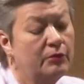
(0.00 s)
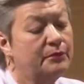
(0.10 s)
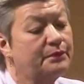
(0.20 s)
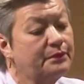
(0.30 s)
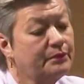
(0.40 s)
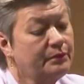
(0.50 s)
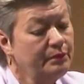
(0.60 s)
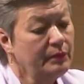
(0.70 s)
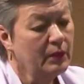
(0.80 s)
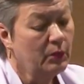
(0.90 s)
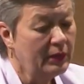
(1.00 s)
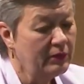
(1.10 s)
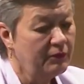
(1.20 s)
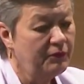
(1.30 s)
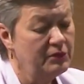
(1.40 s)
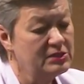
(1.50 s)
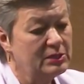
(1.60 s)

you. Well, first,